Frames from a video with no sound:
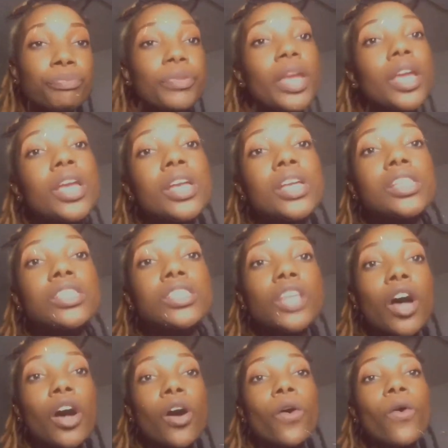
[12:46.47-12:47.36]

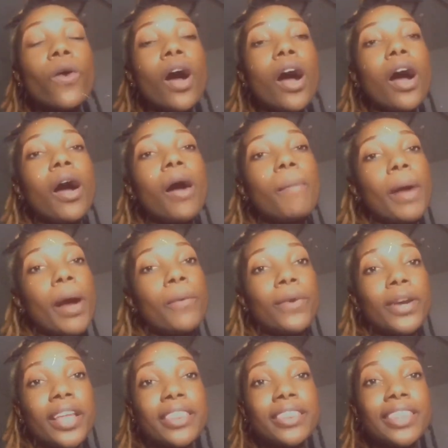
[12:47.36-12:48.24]
So I want
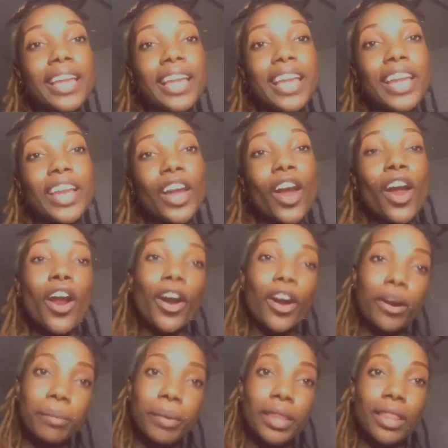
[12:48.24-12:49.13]
to thank
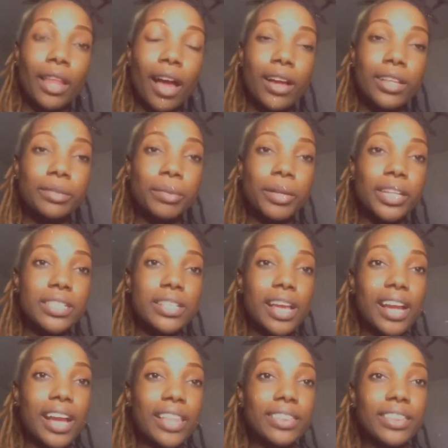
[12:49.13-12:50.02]
Locs, because I
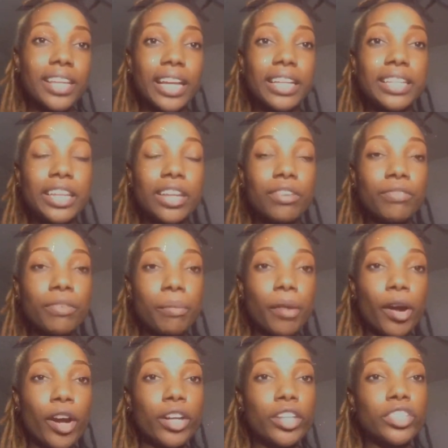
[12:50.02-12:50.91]
got the idea from
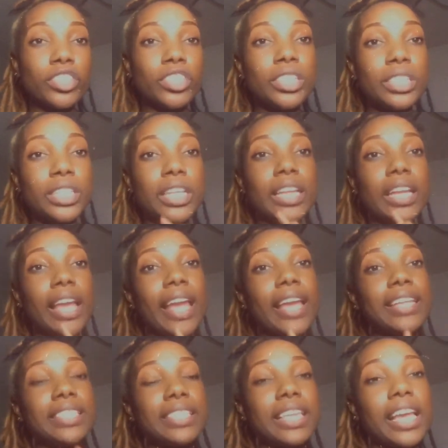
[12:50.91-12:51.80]
her. She did a
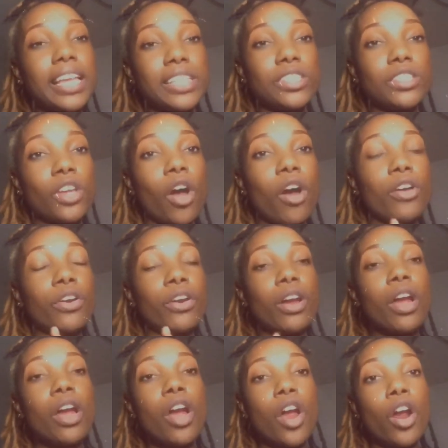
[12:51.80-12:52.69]
test on
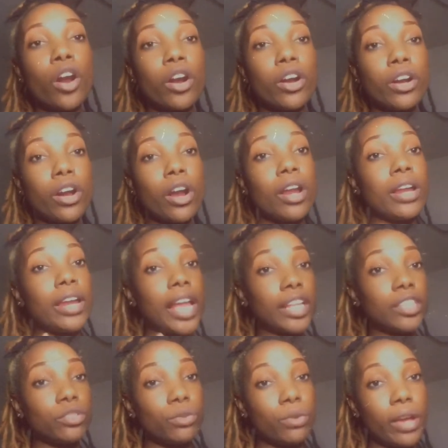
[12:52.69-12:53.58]
her
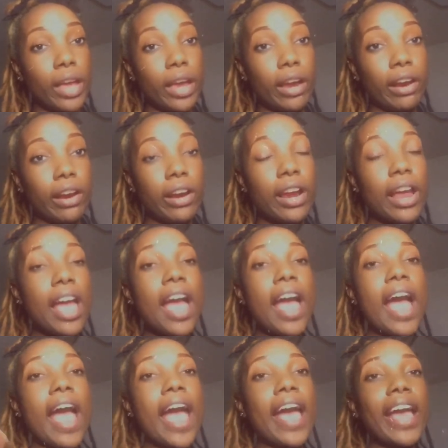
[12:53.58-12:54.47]
natural hair,
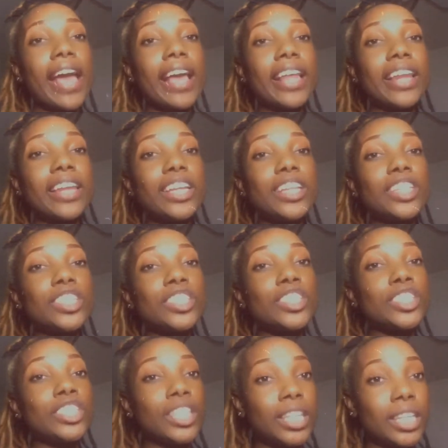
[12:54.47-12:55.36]
and
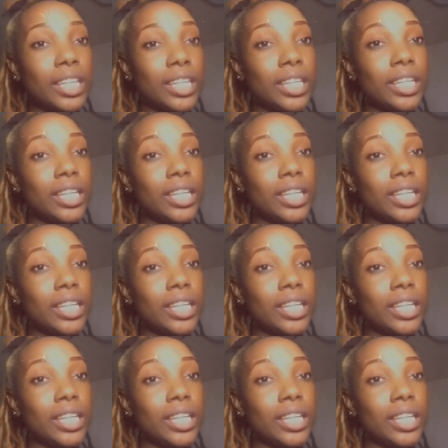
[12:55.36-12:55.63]
she